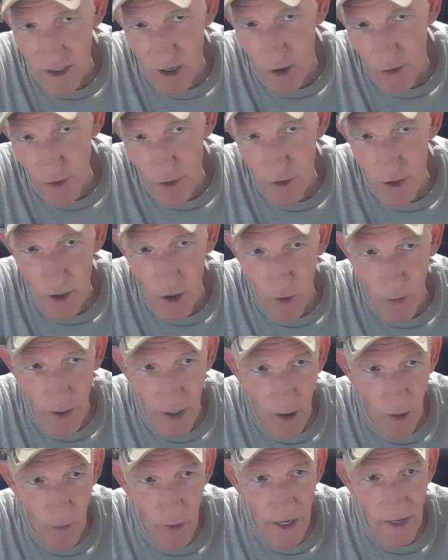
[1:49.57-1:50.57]
all, you know it
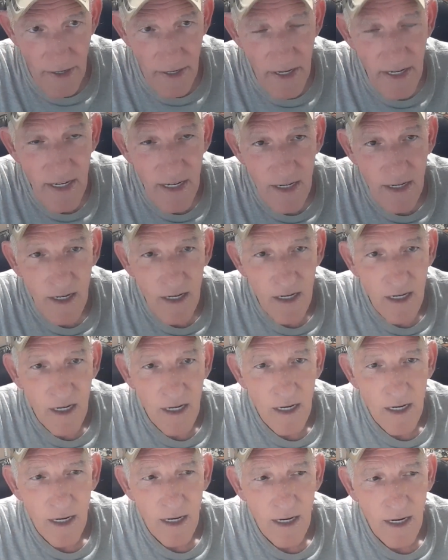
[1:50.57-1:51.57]
already.
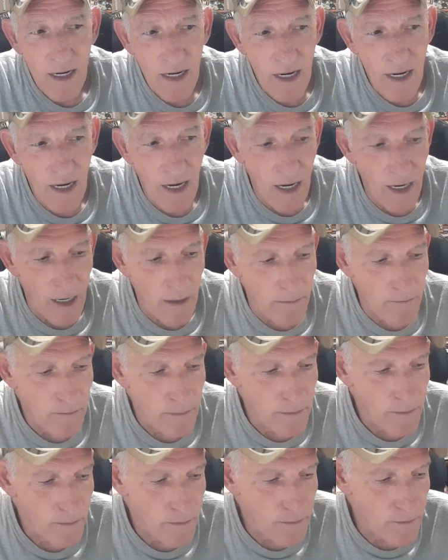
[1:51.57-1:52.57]
All
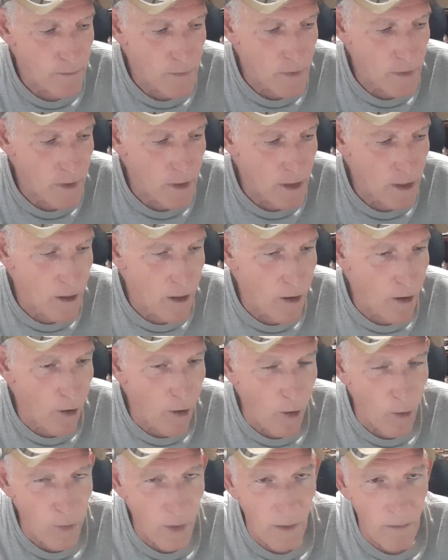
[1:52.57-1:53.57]

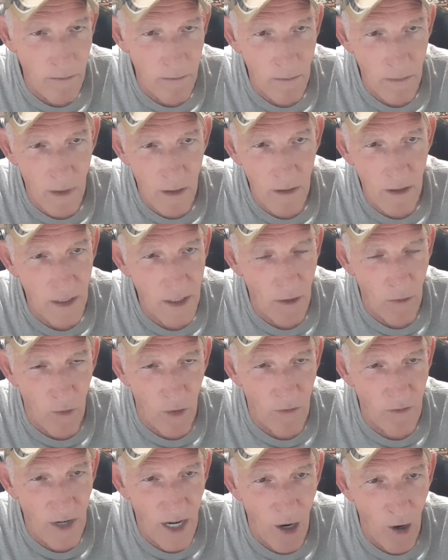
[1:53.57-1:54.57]
the
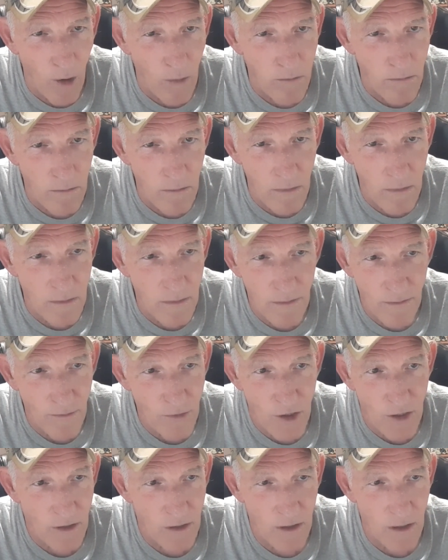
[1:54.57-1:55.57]
Revell
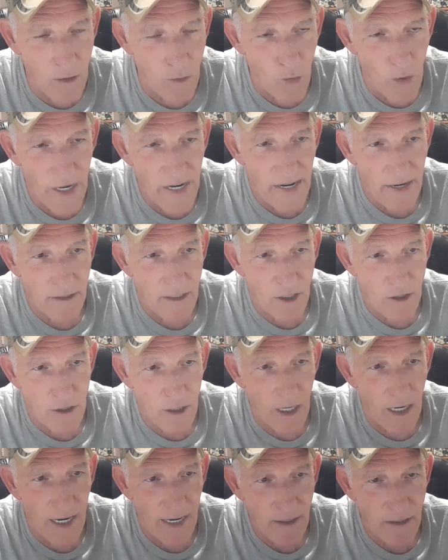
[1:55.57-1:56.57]
rig
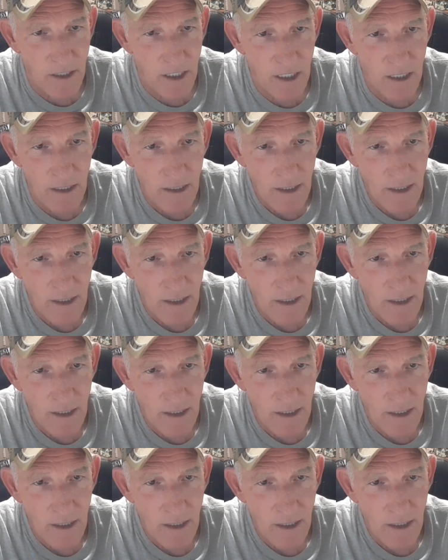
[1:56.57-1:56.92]
trucks,